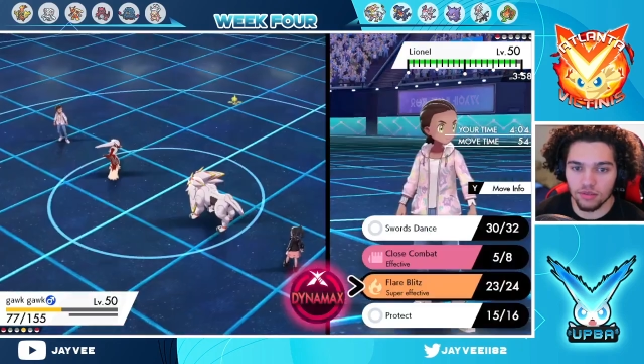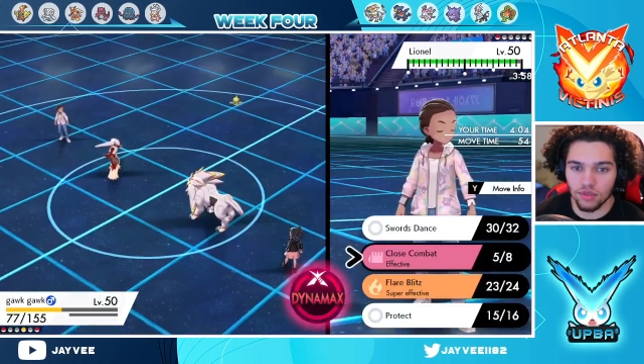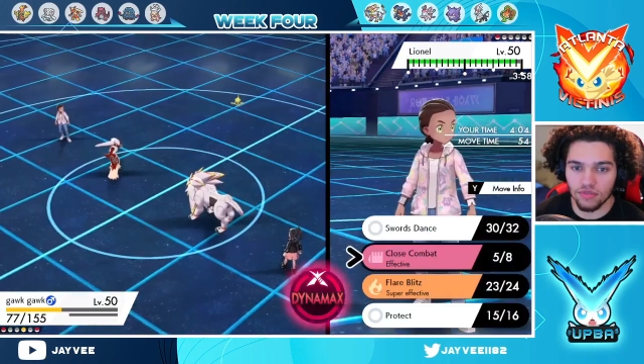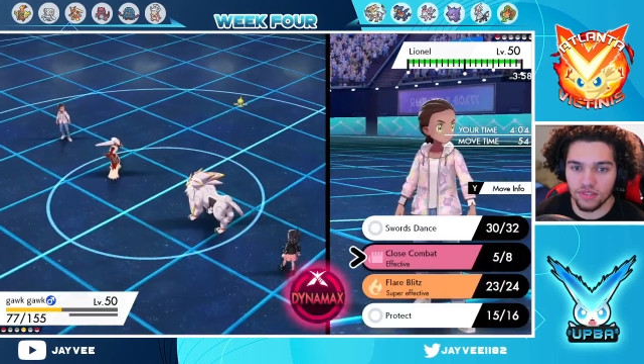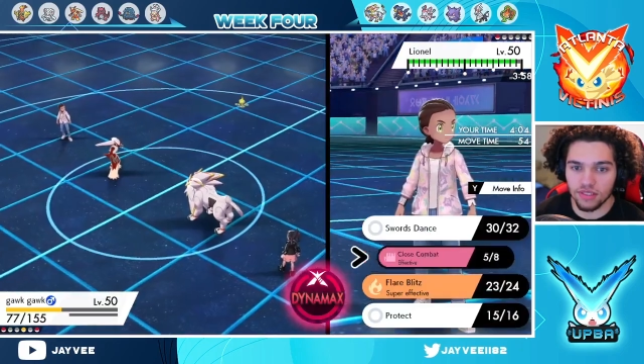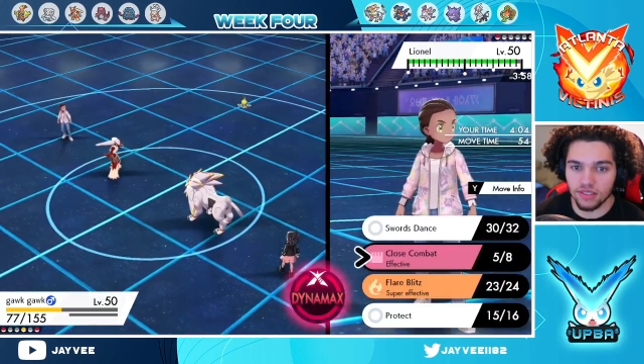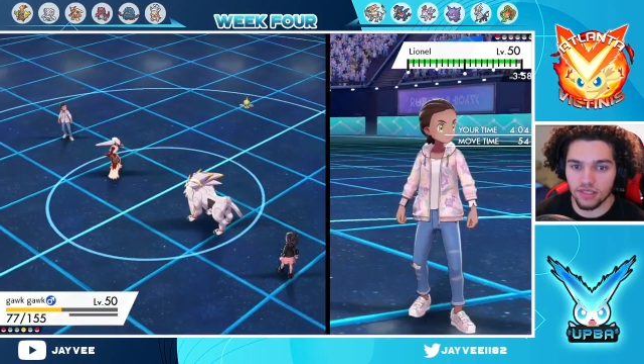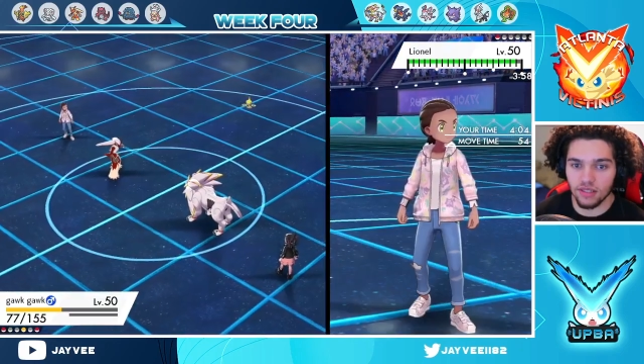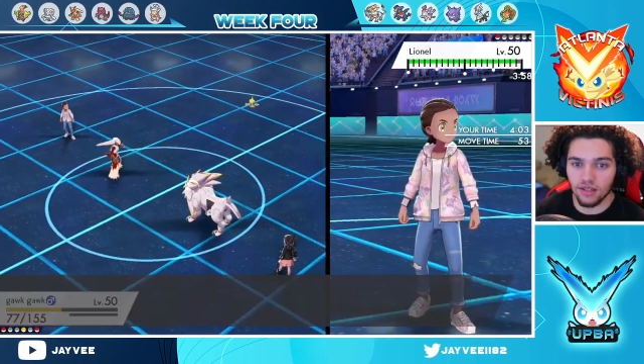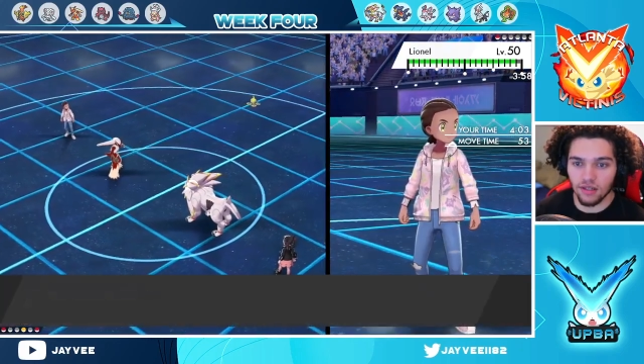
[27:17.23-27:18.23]
we go for CC.
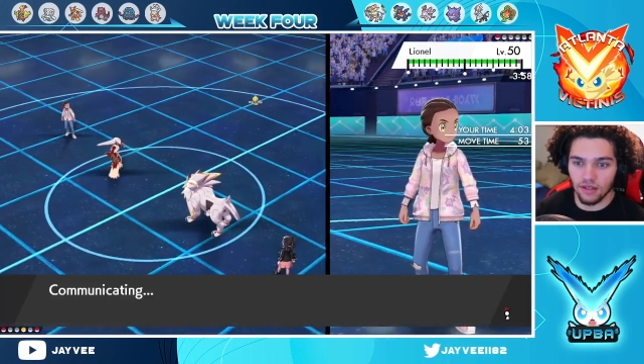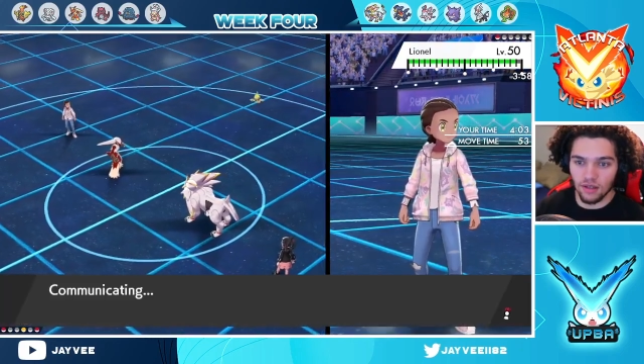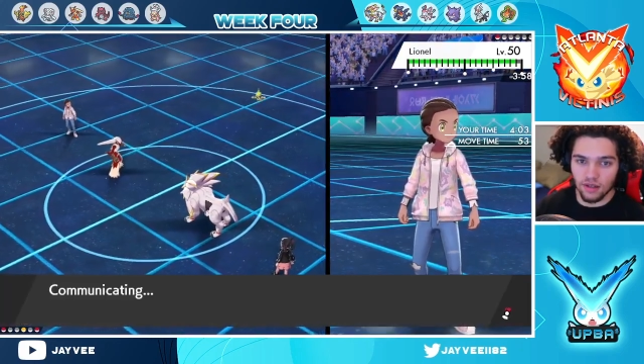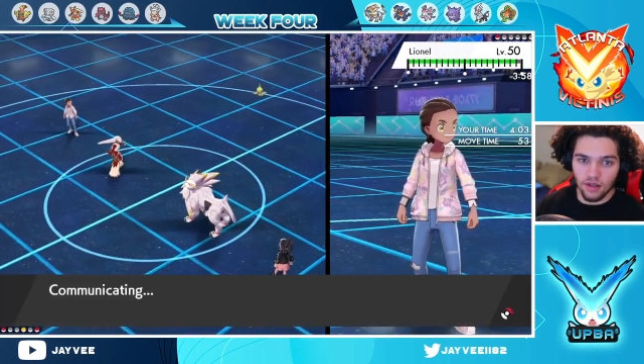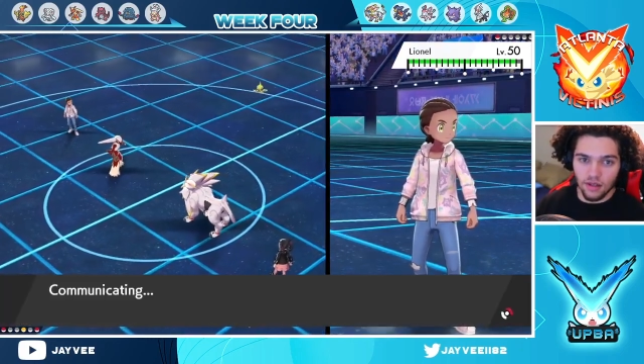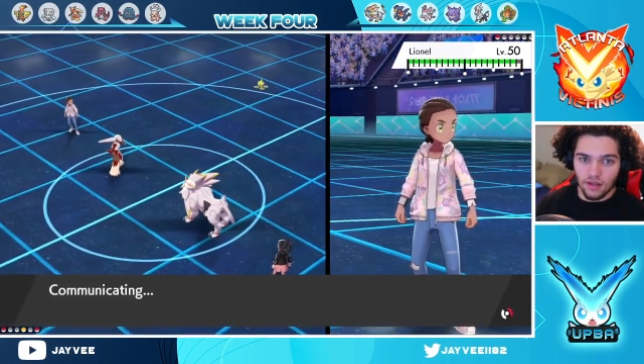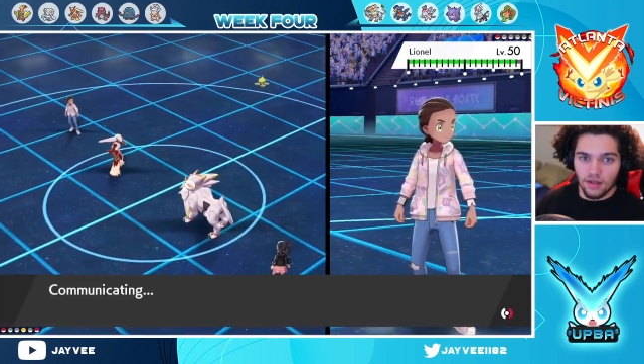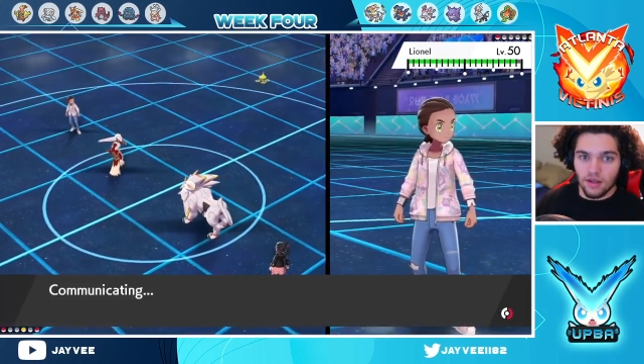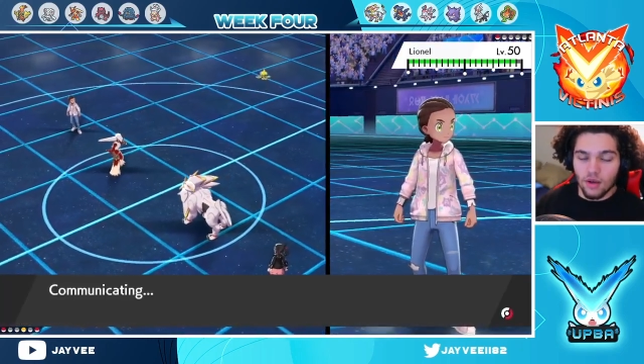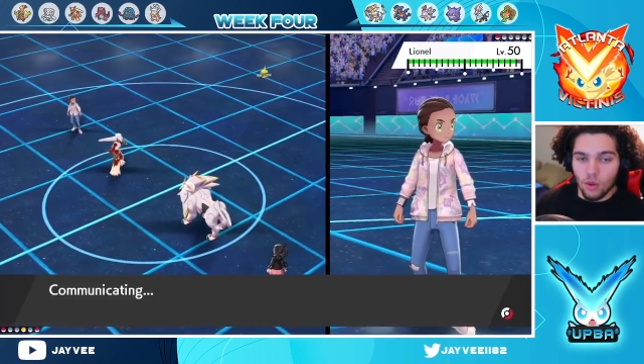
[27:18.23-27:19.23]

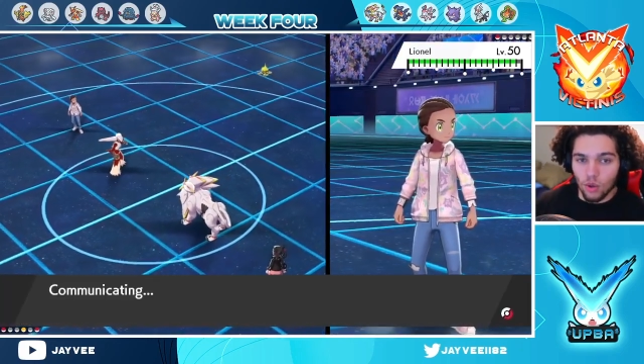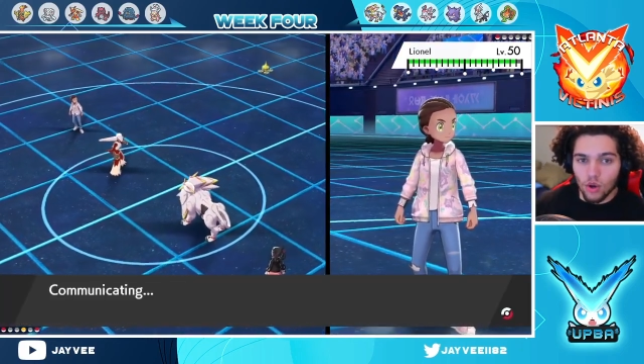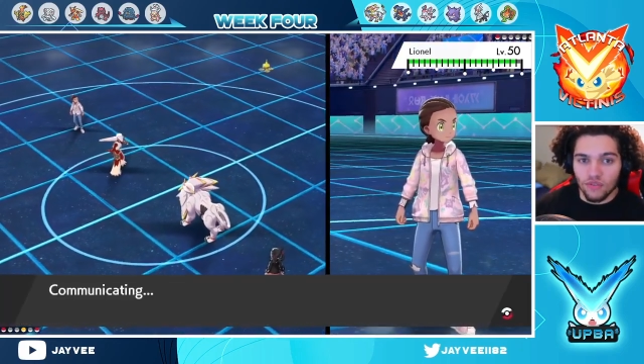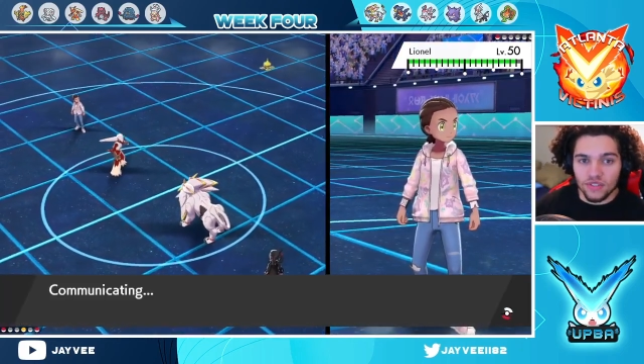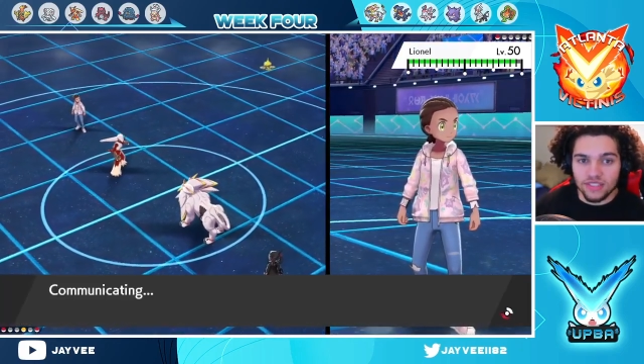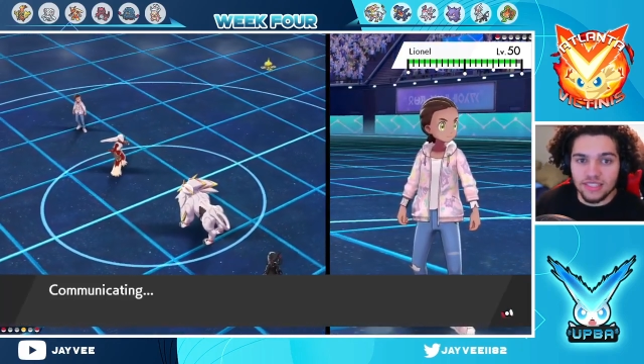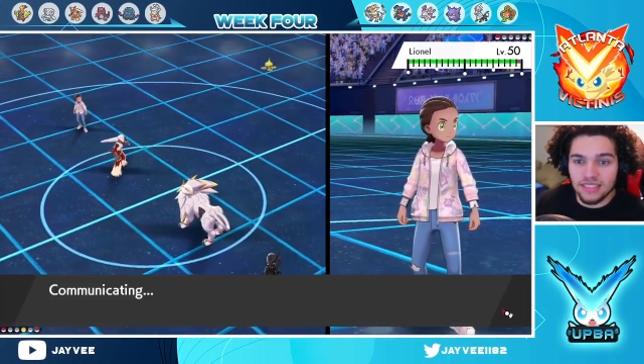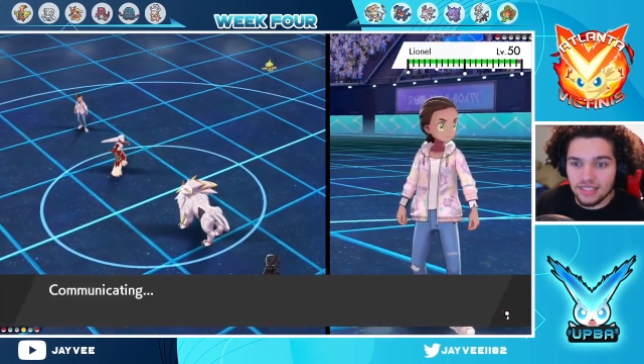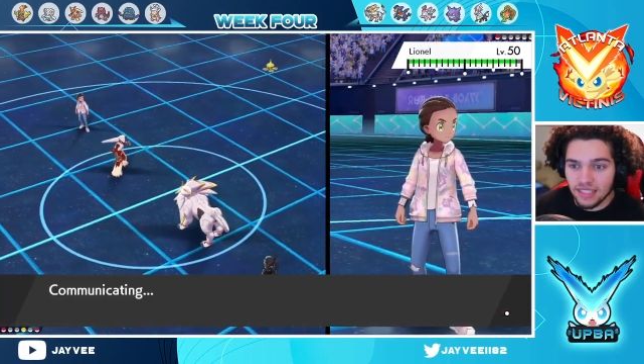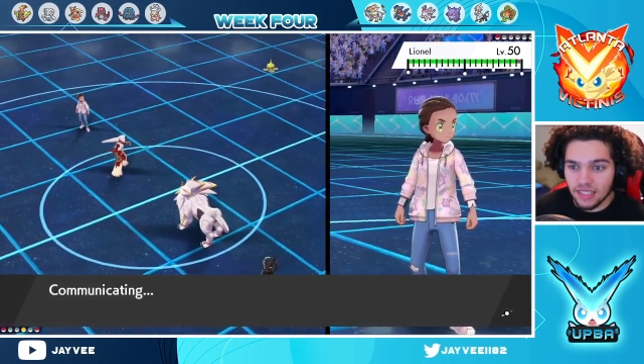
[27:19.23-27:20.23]
We'll go for
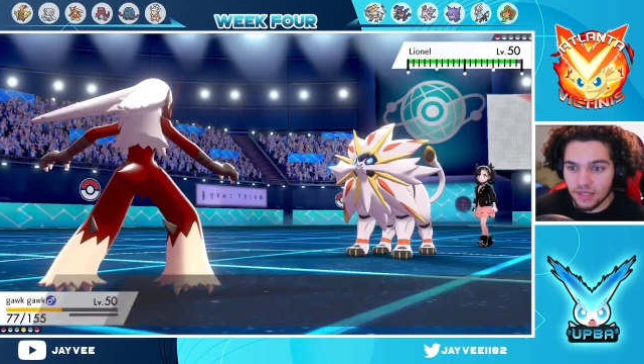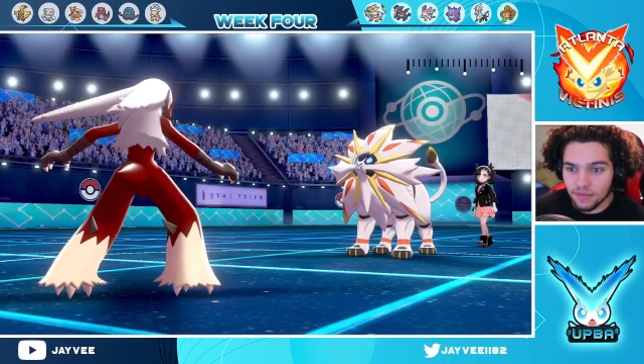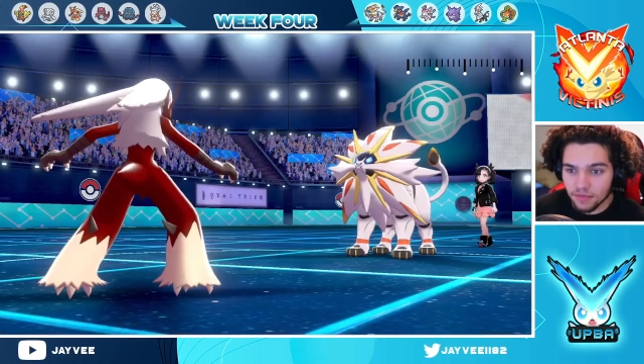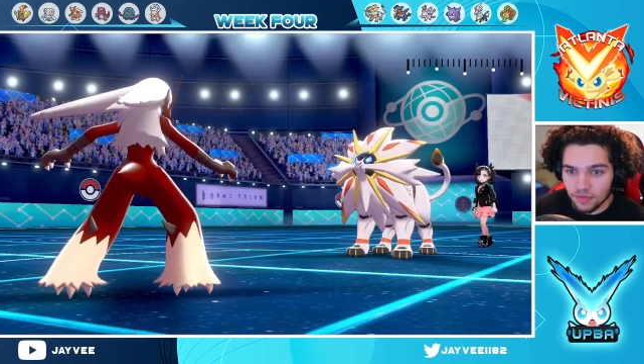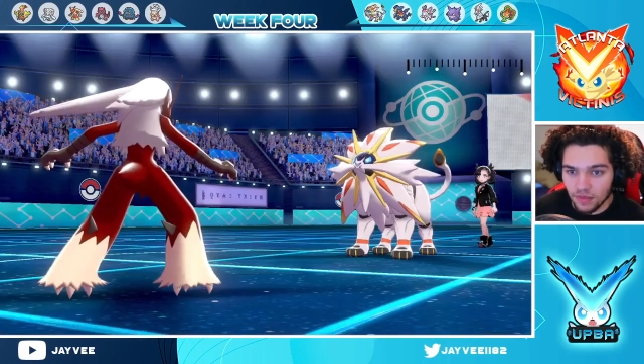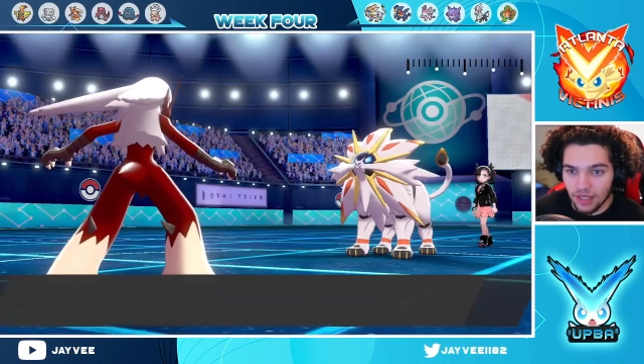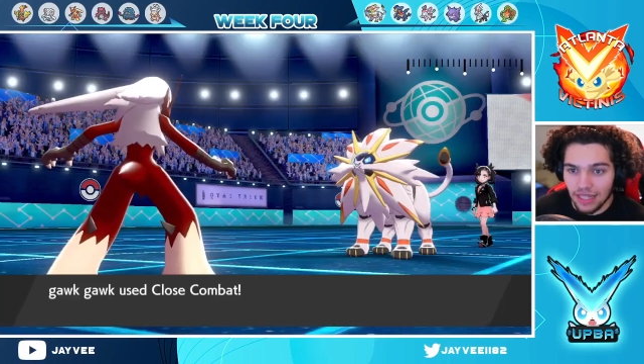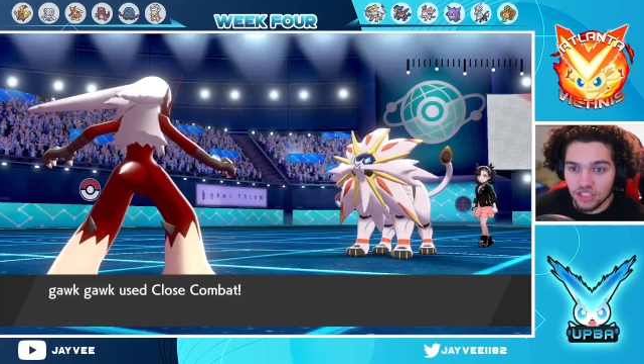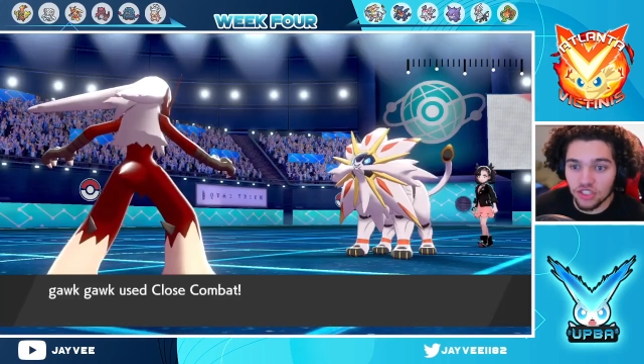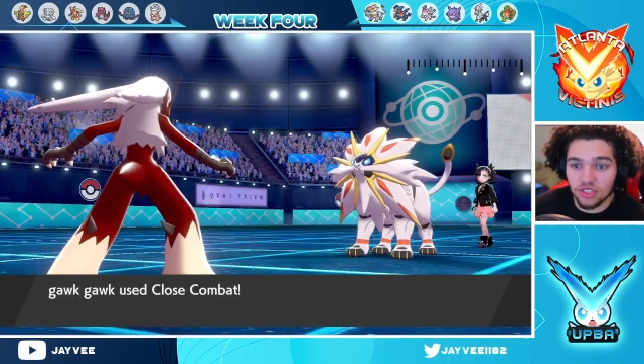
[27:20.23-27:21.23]
CC, and that
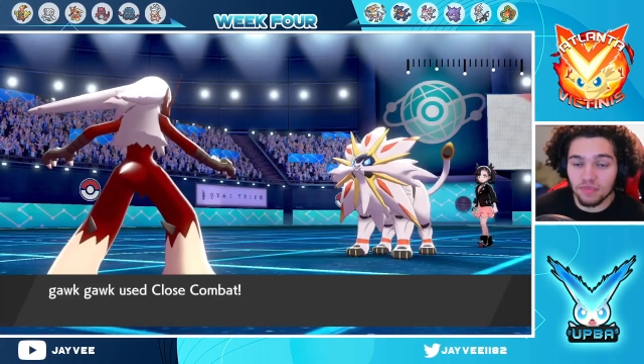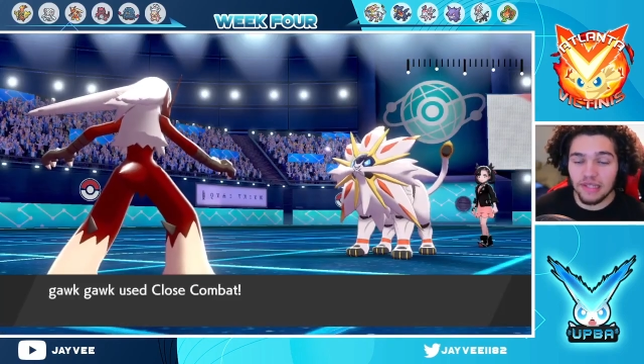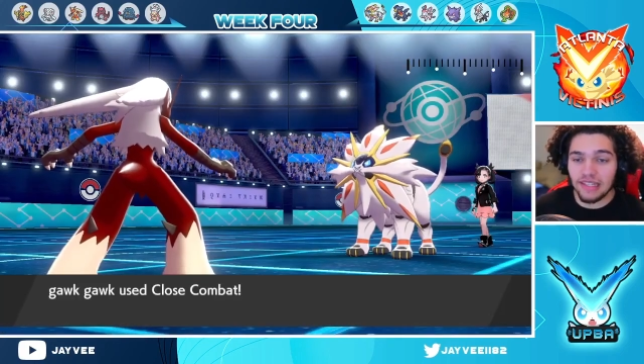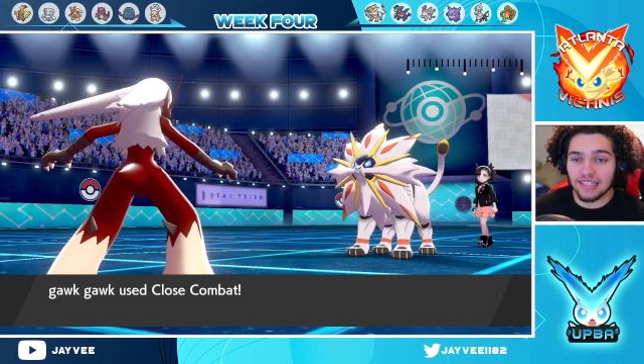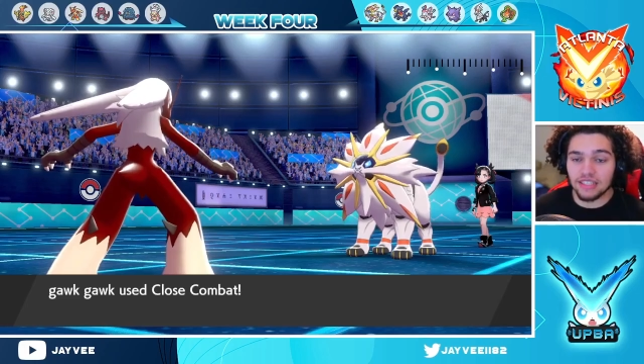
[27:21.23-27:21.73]
should be